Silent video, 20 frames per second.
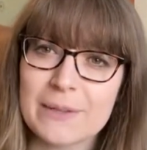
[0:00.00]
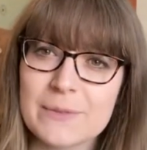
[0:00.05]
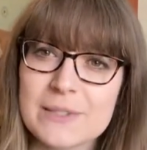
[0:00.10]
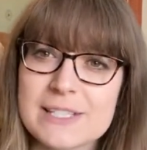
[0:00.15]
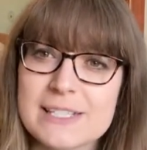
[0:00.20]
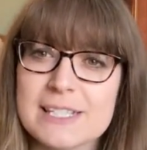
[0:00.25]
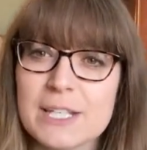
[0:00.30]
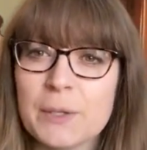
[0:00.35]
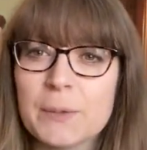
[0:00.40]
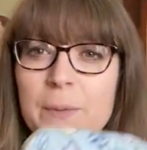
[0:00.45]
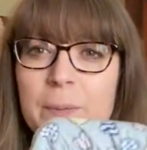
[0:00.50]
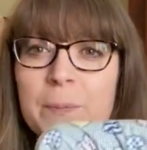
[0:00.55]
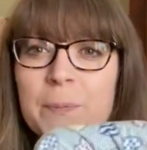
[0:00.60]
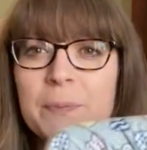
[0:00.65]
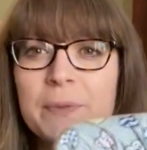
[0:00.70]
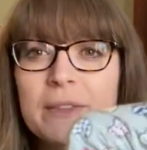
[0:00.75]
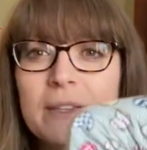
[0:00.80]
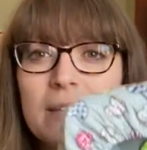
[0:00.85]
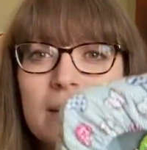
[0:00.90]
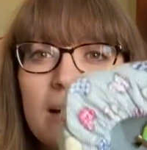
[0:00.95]
So
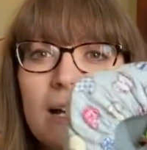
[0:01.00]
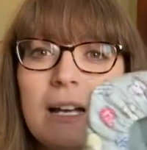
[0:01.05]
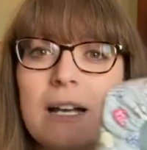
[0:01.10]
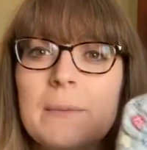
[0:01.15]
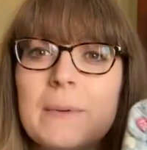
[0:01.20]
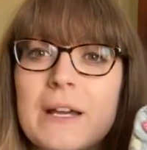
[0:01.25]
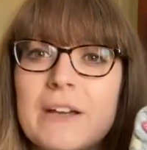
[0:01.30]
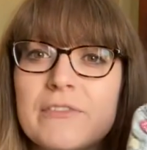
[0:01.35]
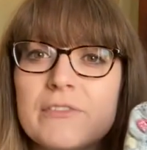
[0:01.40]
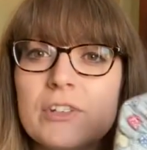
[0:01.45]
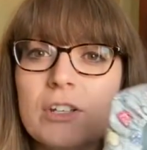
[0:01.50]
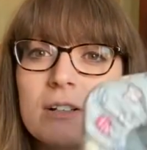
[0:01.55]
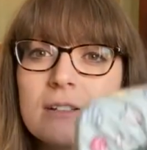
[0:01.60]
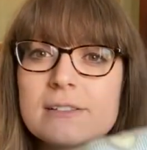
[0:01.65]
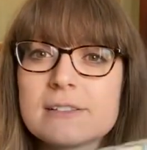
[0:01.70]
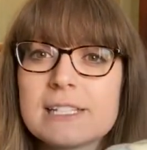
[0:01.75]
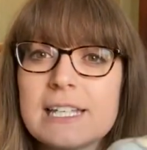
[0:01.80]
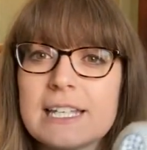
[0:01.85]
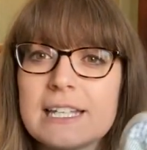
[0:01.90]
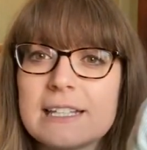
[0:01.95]
I've not
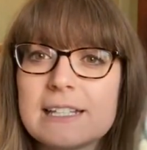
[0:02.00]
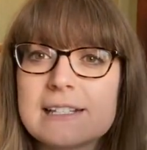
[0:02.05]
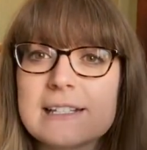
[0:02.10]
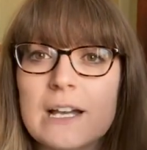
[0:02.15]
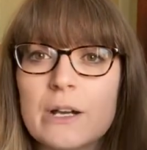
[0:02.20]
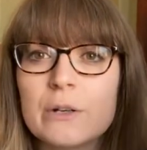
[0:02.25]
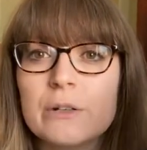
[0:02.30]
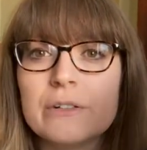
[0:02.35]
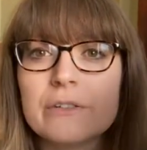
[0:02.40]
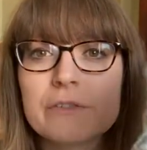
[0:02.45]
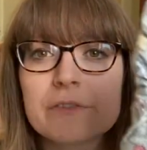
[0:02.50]
taken this out of